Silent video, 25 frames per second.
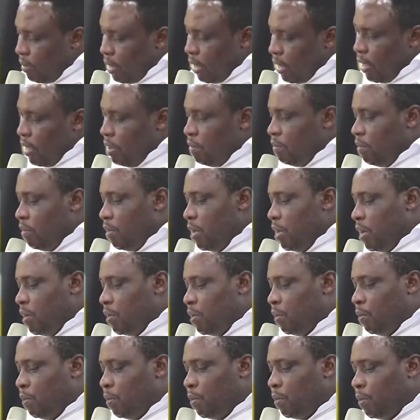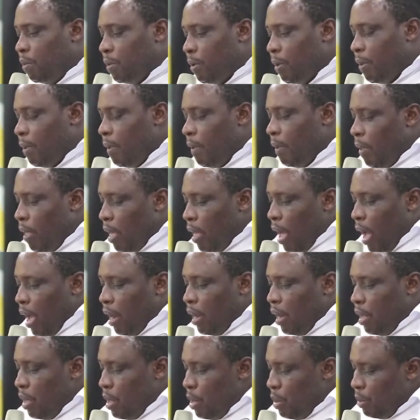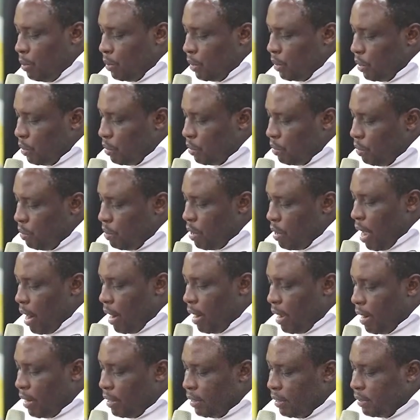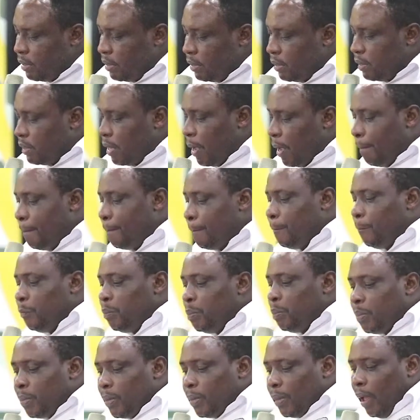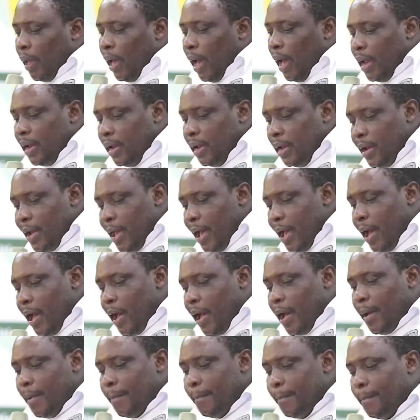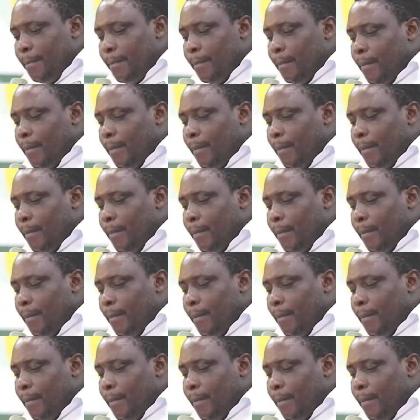We give you the tool and you use it to do the analysis. And the